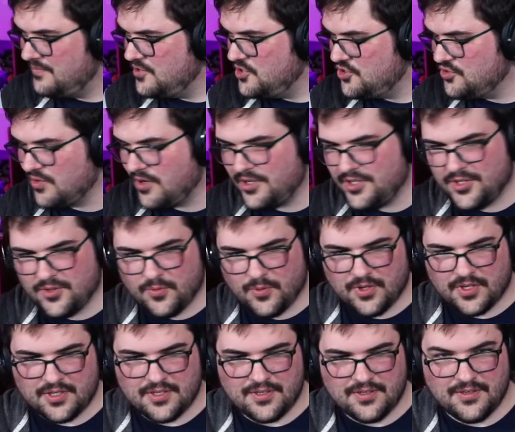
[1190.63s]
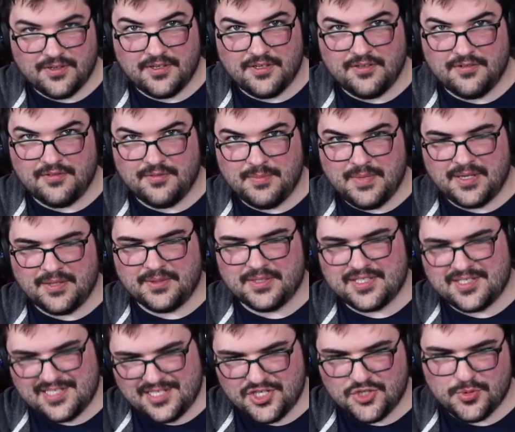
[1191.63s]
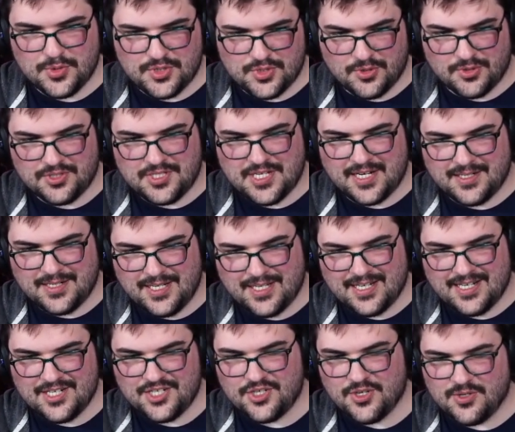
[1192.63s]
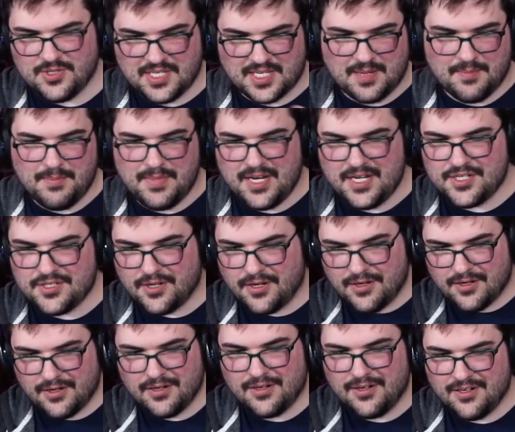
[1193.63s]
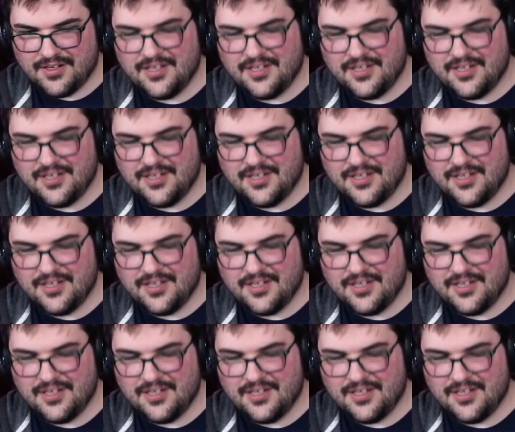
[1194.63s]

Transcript: Draw Your Work and make the centuries old technique, and it shows like a minotaur.